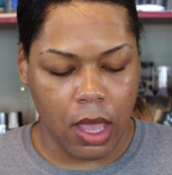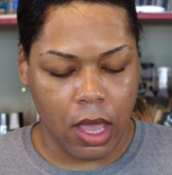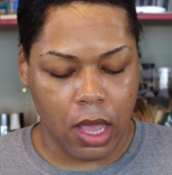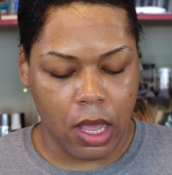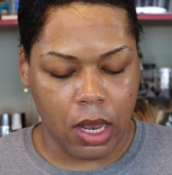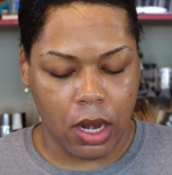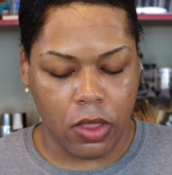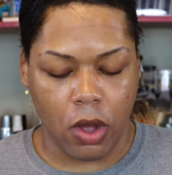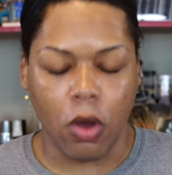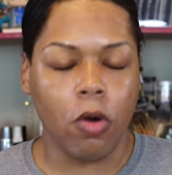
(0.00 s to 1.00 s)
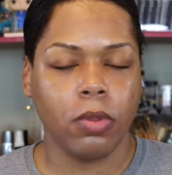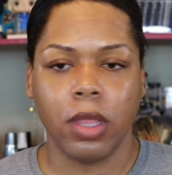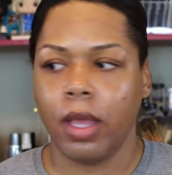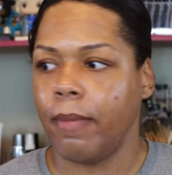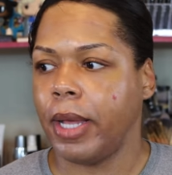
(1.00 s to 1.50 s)
And the whole
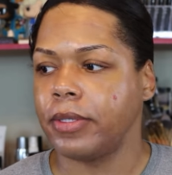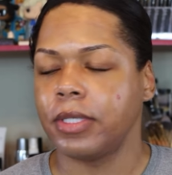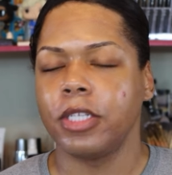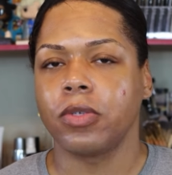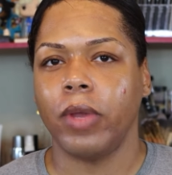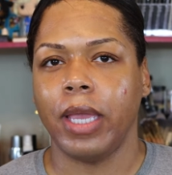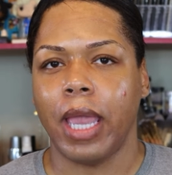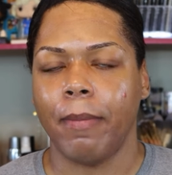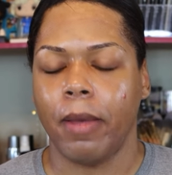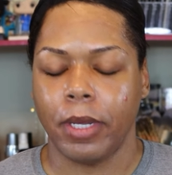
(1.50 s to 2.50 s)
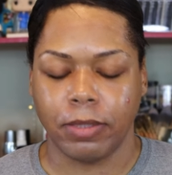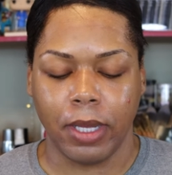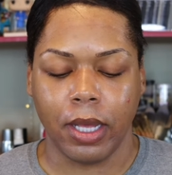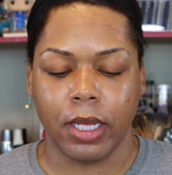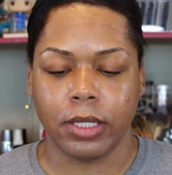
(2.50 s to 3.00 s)
thing about sunscreen came up is
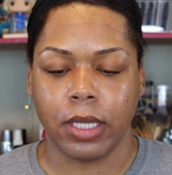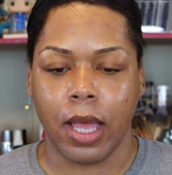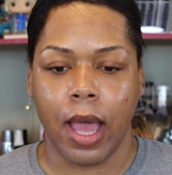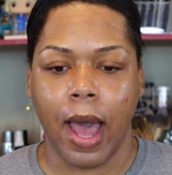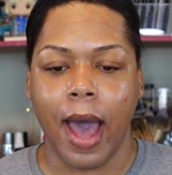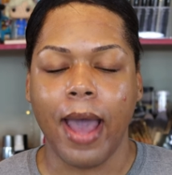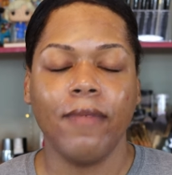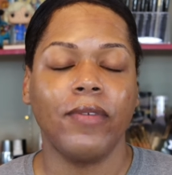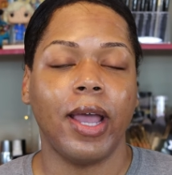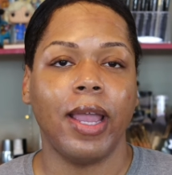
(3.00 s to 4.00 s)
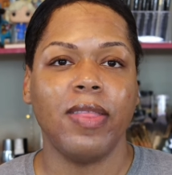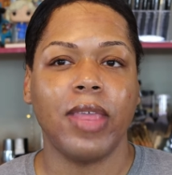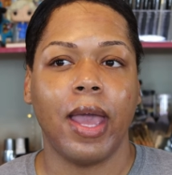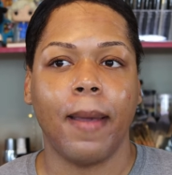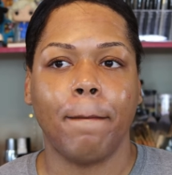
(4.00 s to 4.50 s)
because I
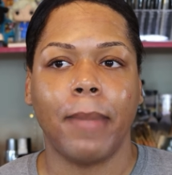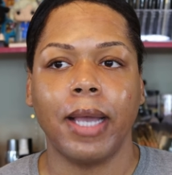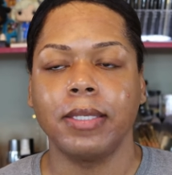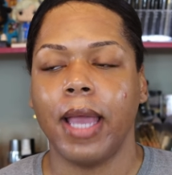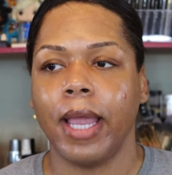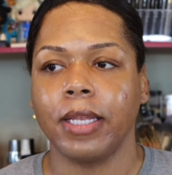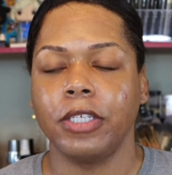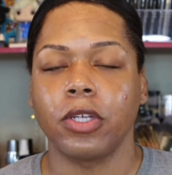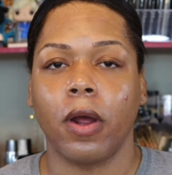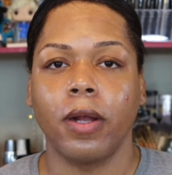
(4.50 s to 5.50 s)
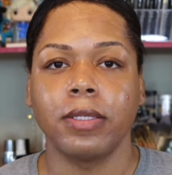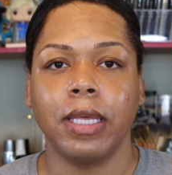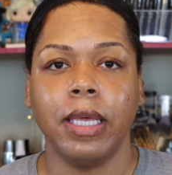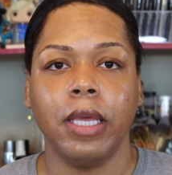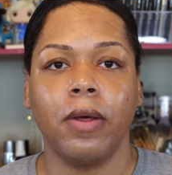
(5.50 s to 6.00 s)
find that my acne scars
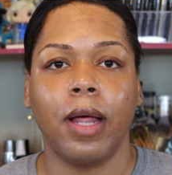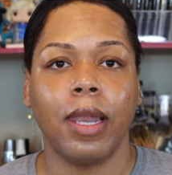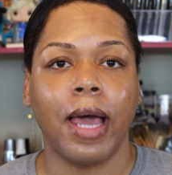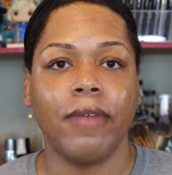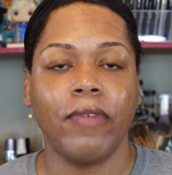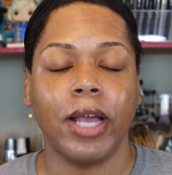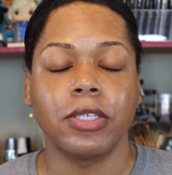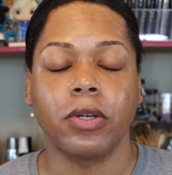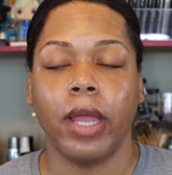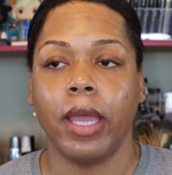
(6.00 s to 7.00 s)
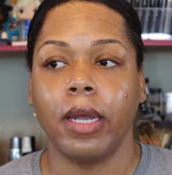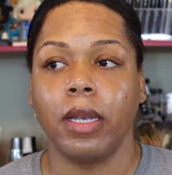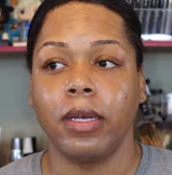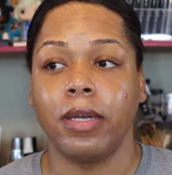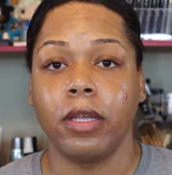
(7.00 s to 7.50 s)
heal a lot faster
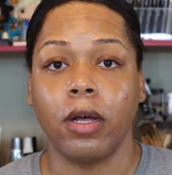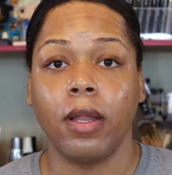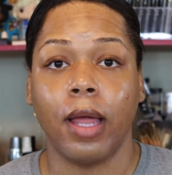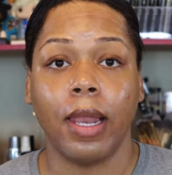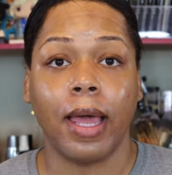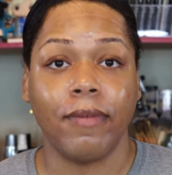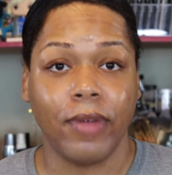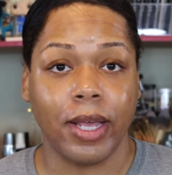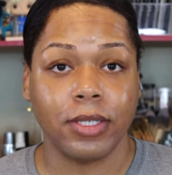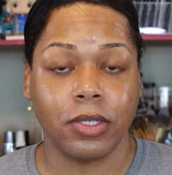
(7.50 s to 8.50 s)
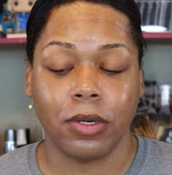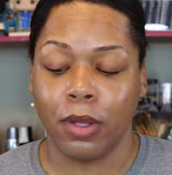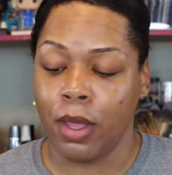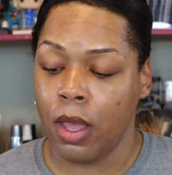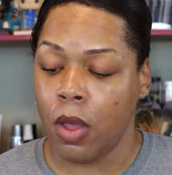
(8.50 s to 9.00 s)
and dull a lot
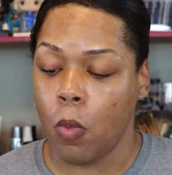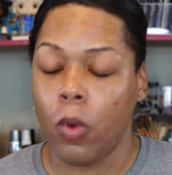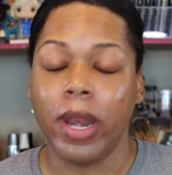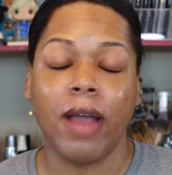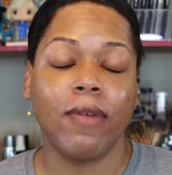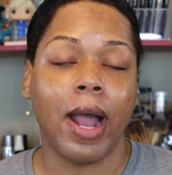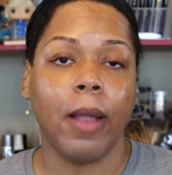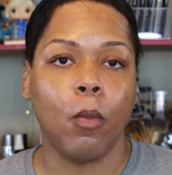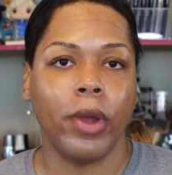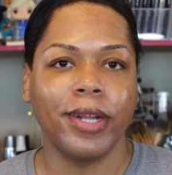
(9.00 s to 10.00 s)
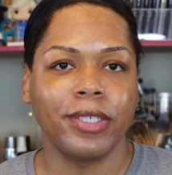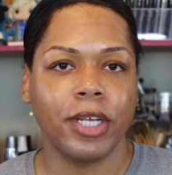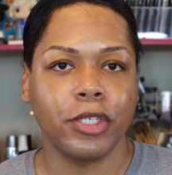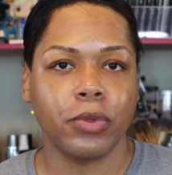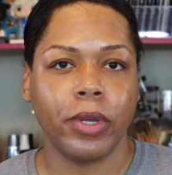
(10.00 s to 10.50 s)
faster whenever I'm wearing
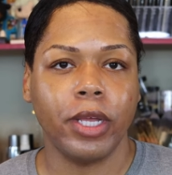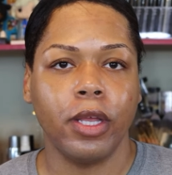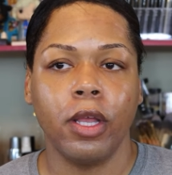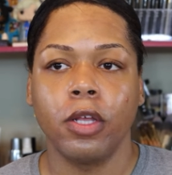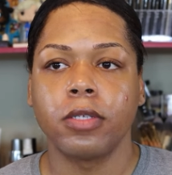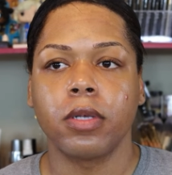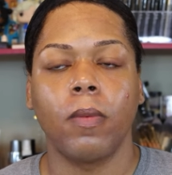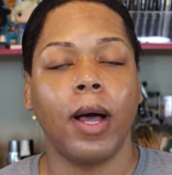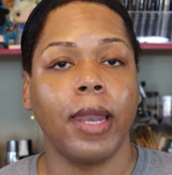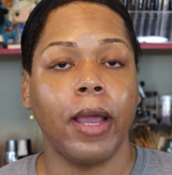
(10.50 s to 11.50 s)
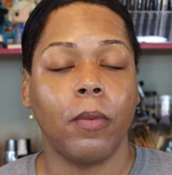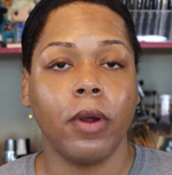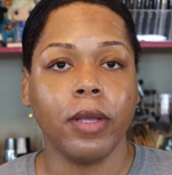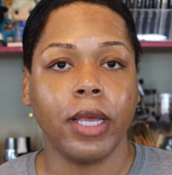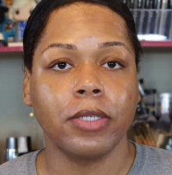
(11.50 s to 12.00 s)
sunscreen. So while at
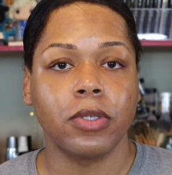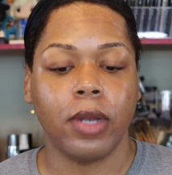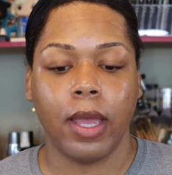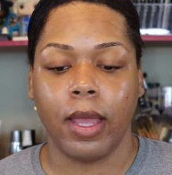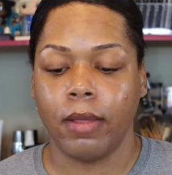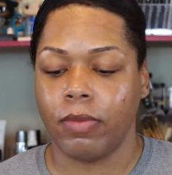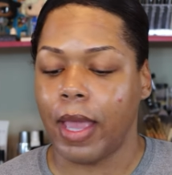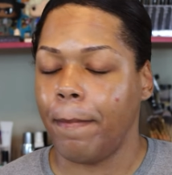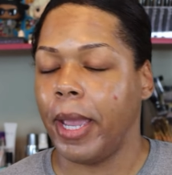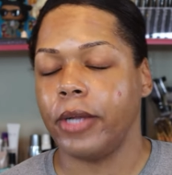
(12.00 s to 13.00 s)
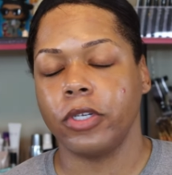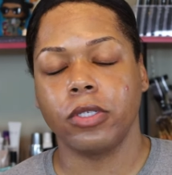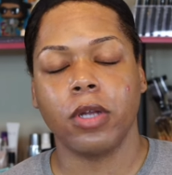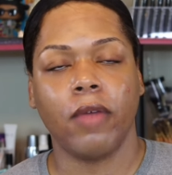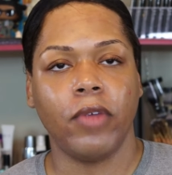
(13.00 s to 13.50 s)
work yesterday, that Patrick
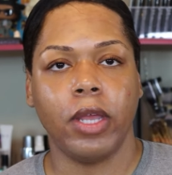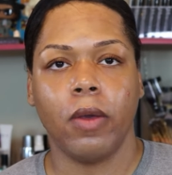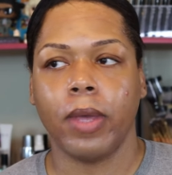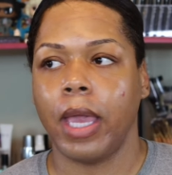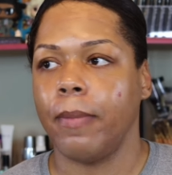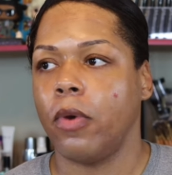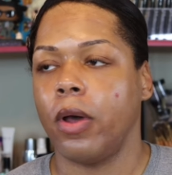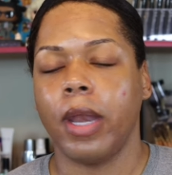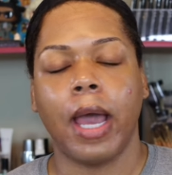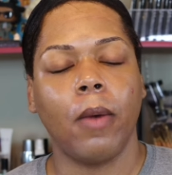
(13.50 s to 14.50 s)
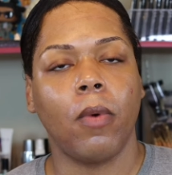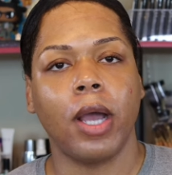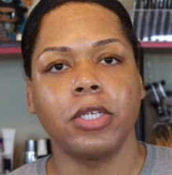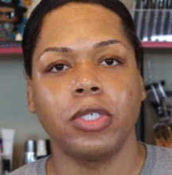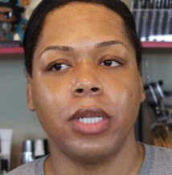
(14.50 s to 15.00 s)
Starr video came on. I
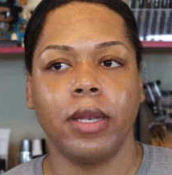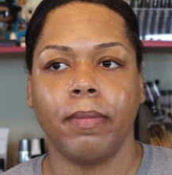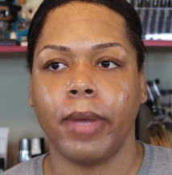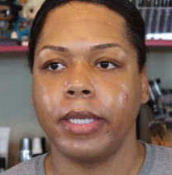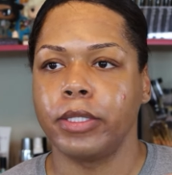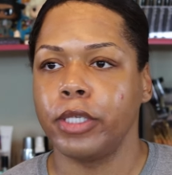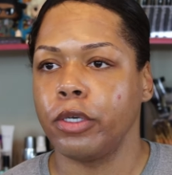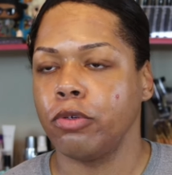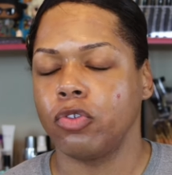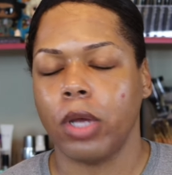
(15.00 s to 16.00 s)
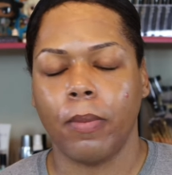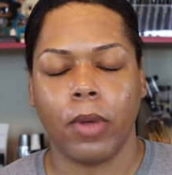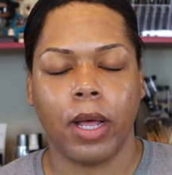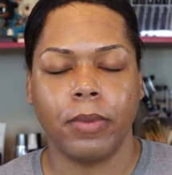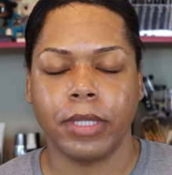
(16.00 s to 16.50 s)
watched it. My signal dropped
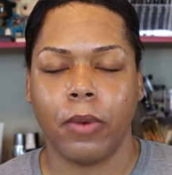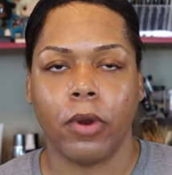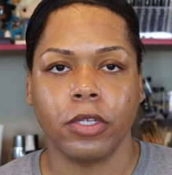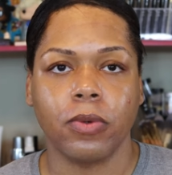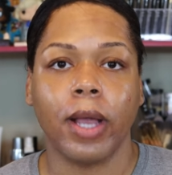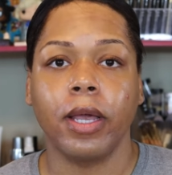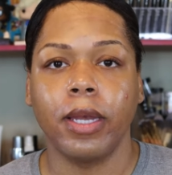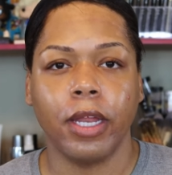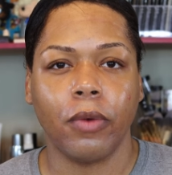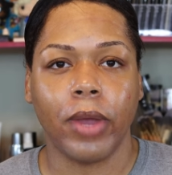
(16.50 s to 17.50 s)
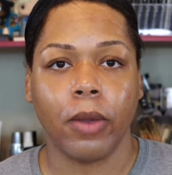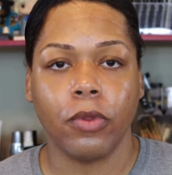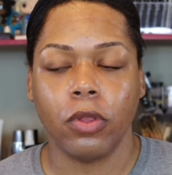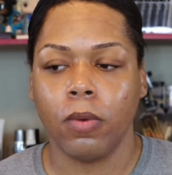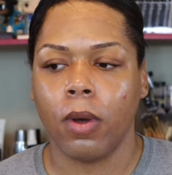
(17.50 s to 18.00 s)
while I was at work, so I couldn't interact
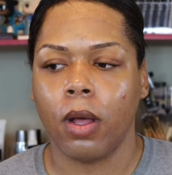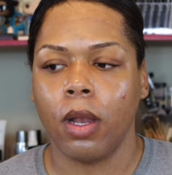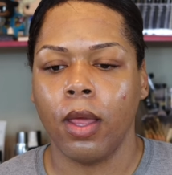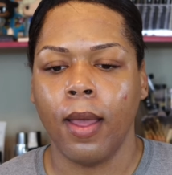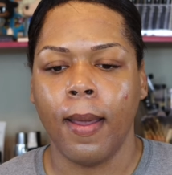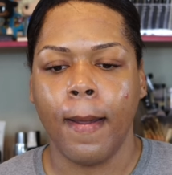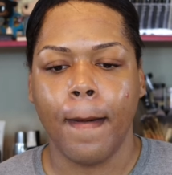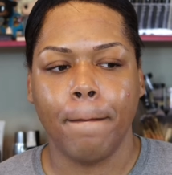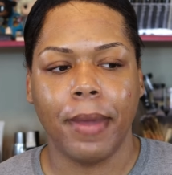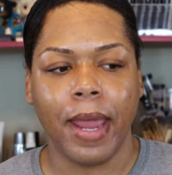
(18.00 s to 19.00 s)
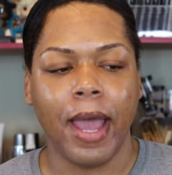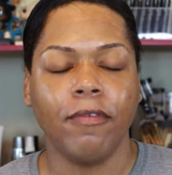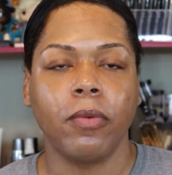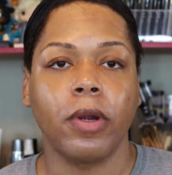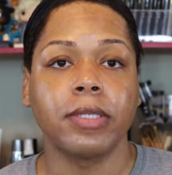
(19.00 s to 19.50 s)
with you all. But
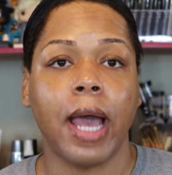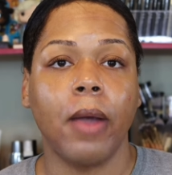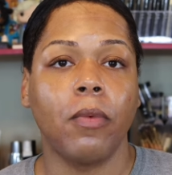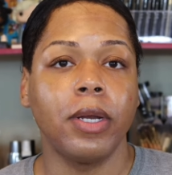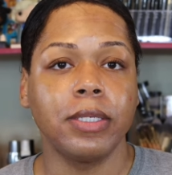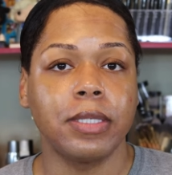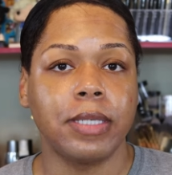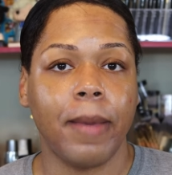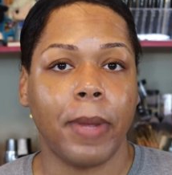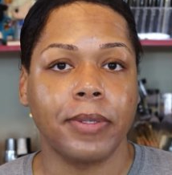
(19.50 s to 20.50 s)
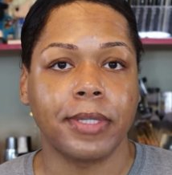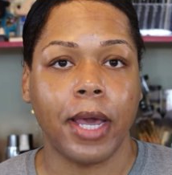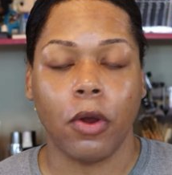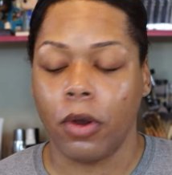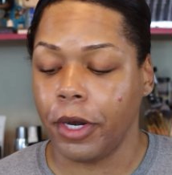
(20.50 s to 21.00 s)
afterwards, I wanted to step
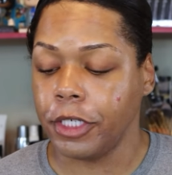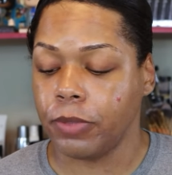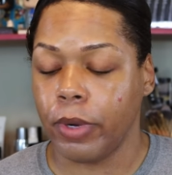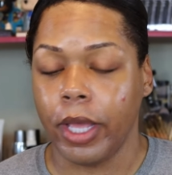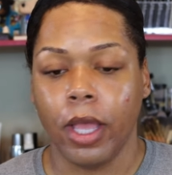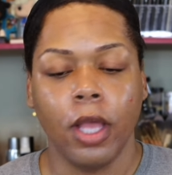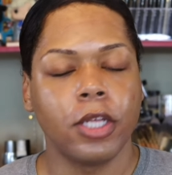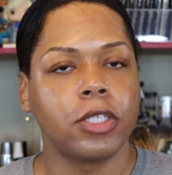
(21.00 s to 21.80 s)
outside on lunch break.